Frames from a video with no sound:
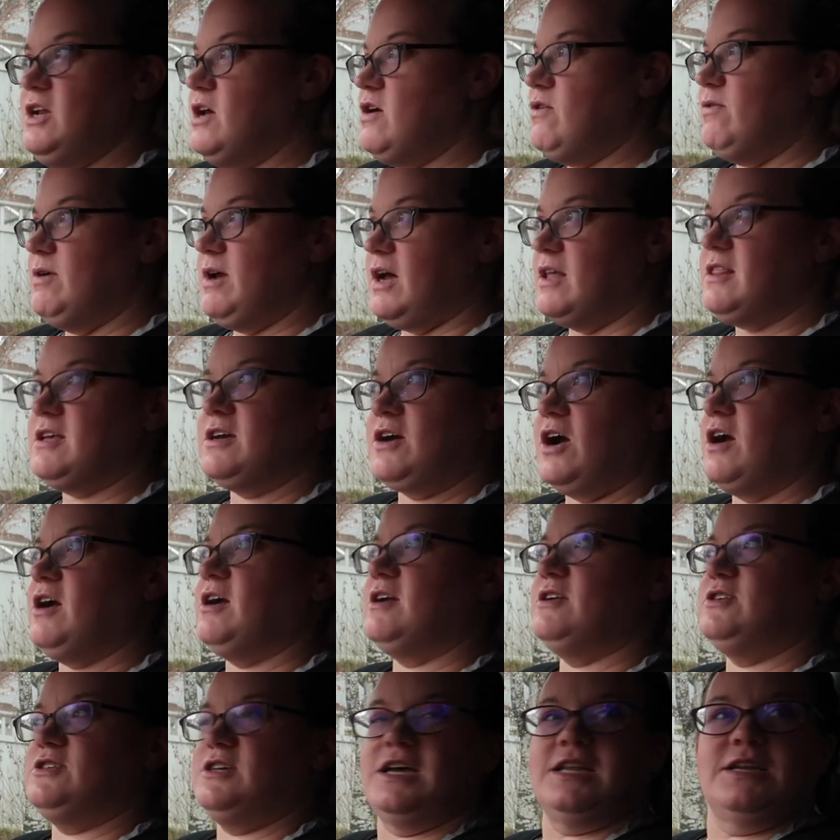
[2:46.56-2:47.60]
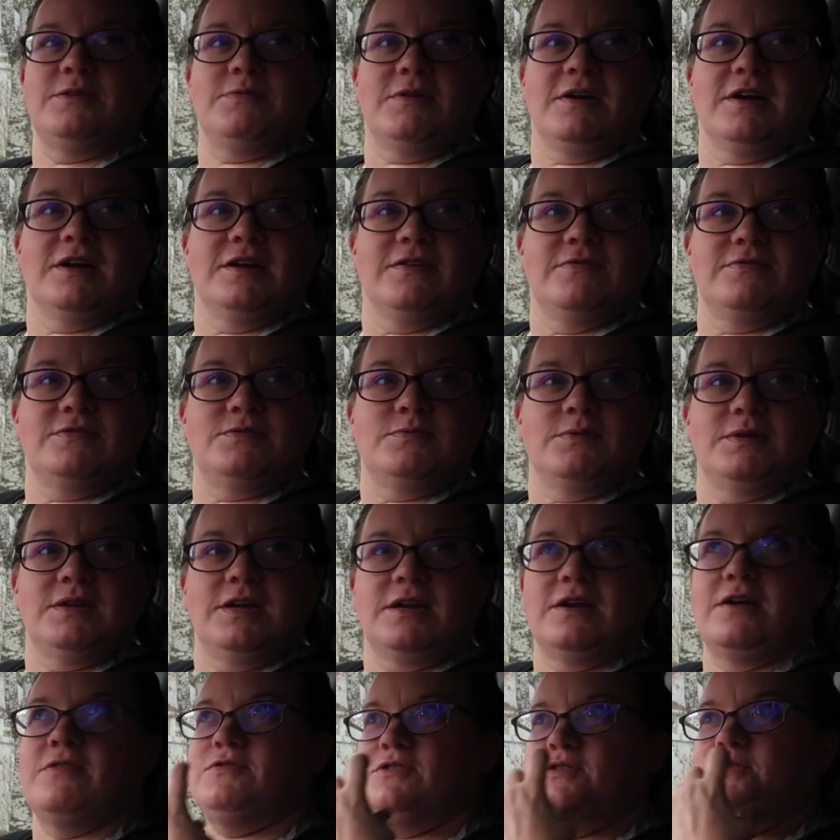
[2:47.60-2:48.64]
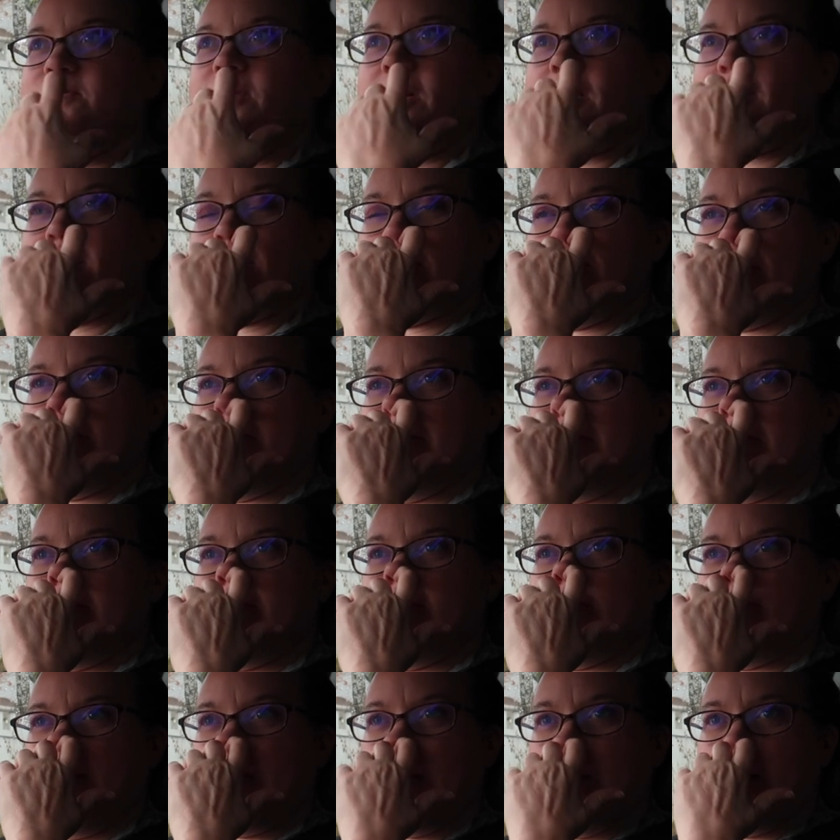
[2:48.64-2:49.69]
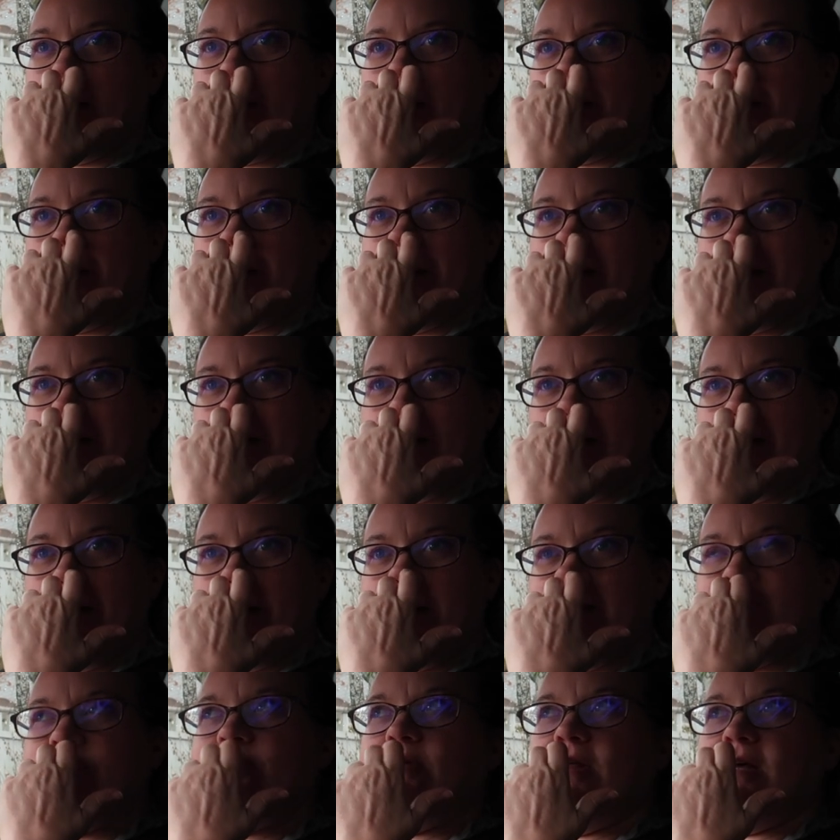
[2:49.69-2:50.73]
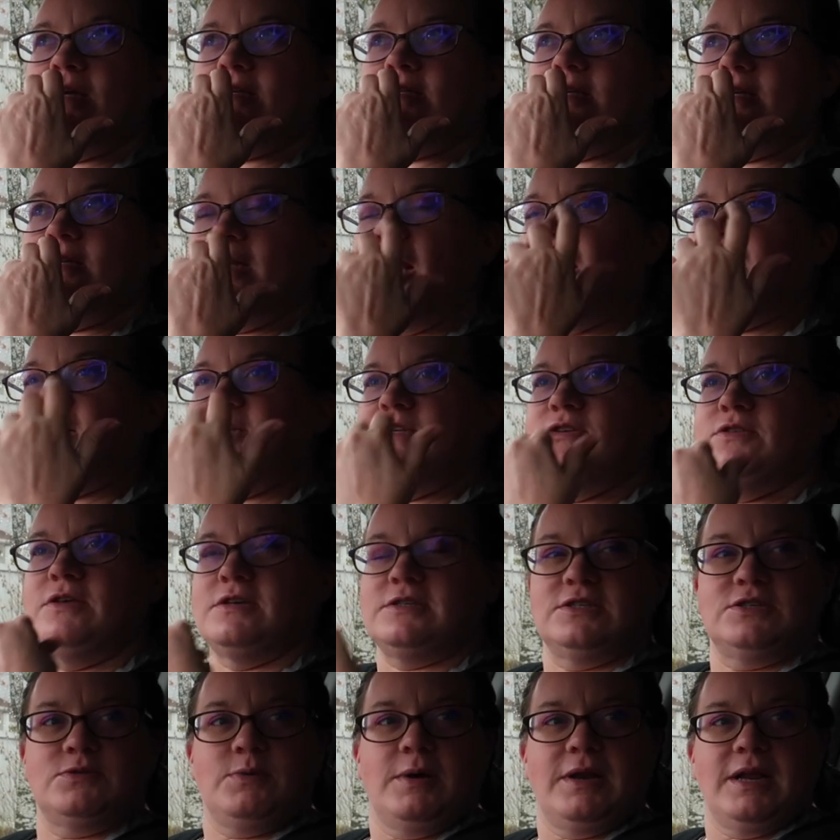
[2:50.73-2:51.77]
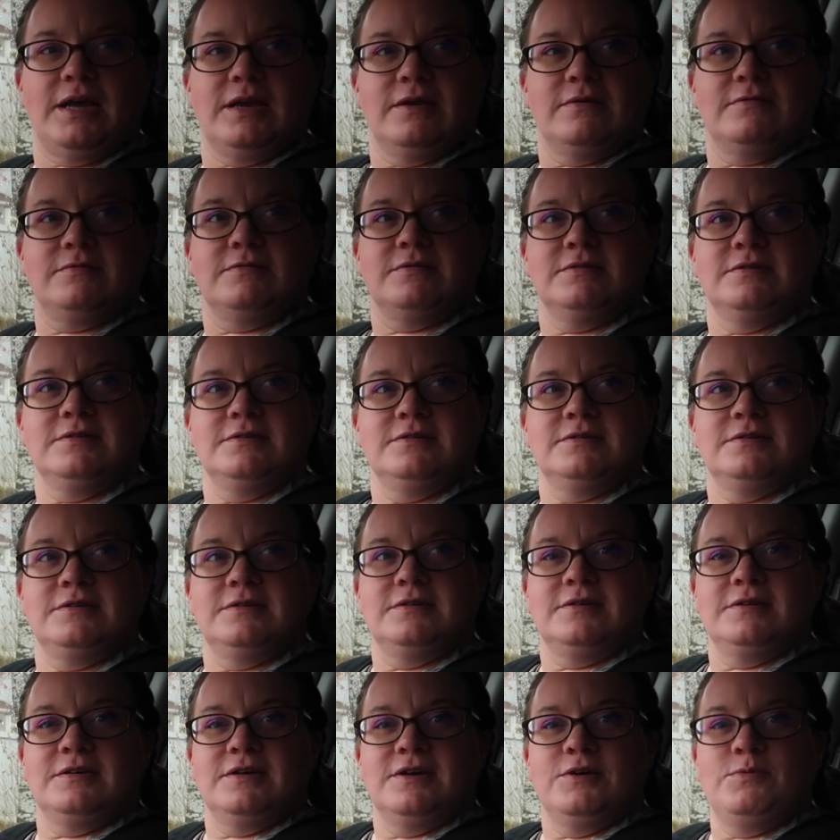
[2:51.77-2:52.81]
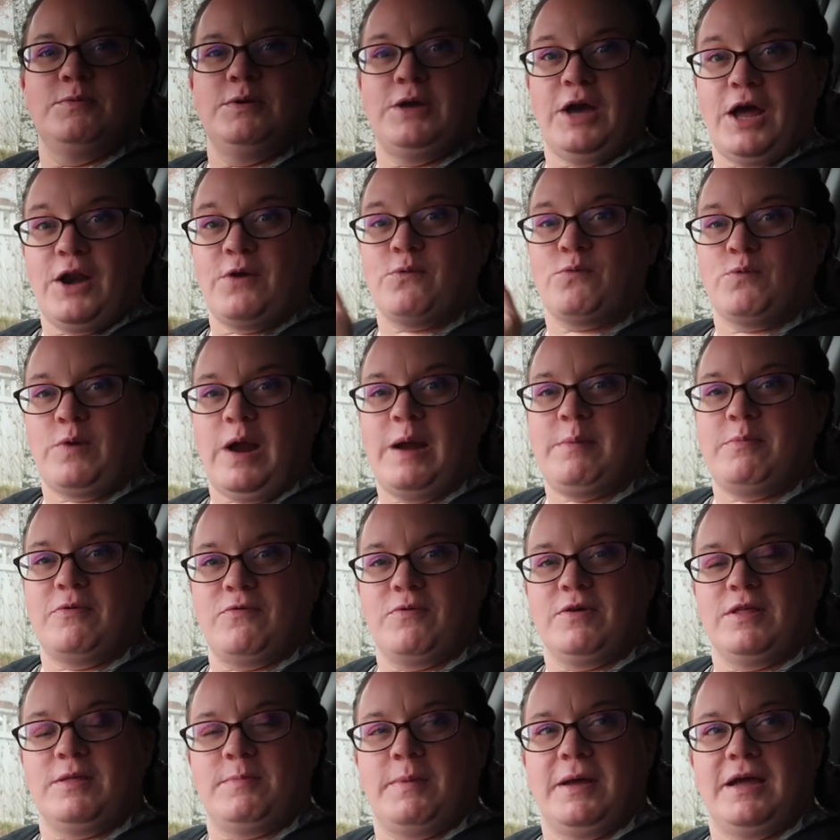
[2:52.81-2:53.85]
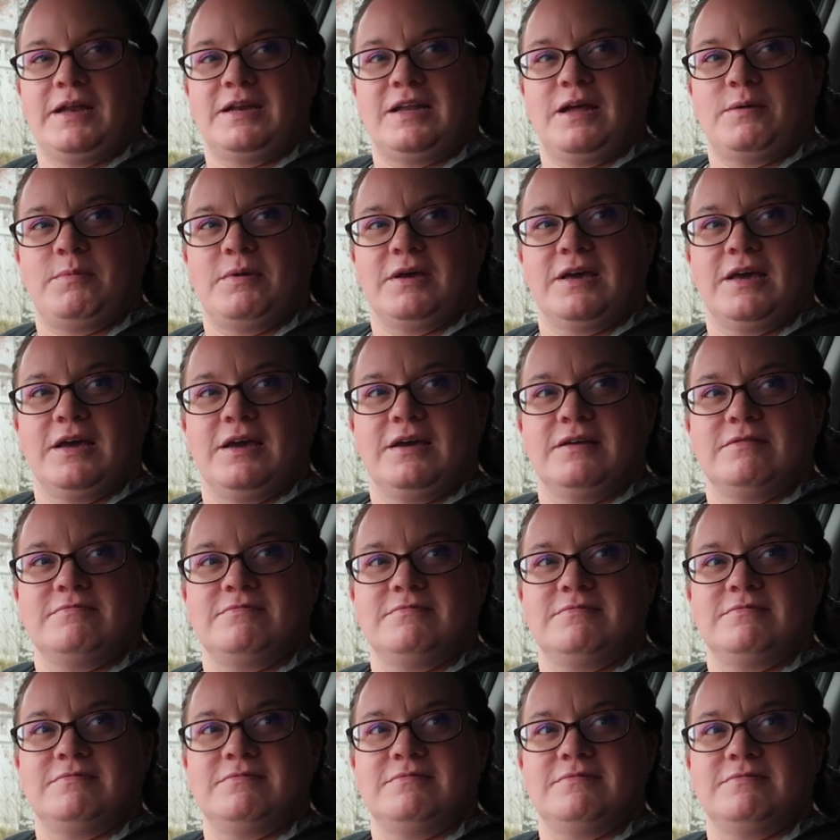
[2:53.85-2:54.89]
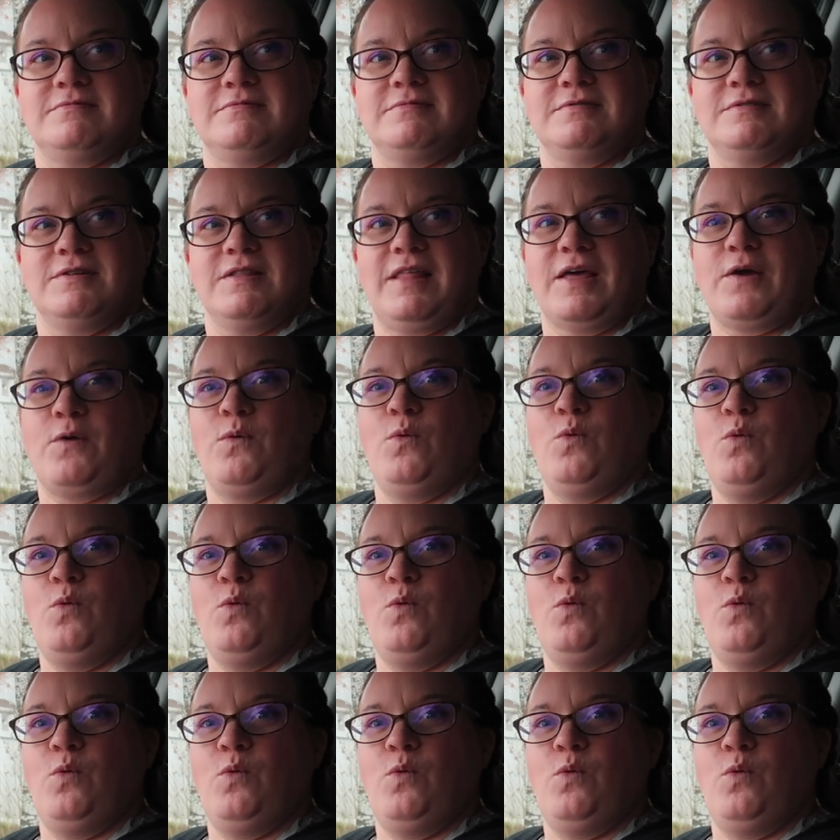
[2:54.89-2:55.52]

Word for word: No, we got the car in January of 2020. 2020. We got it right before the pandemic hit, like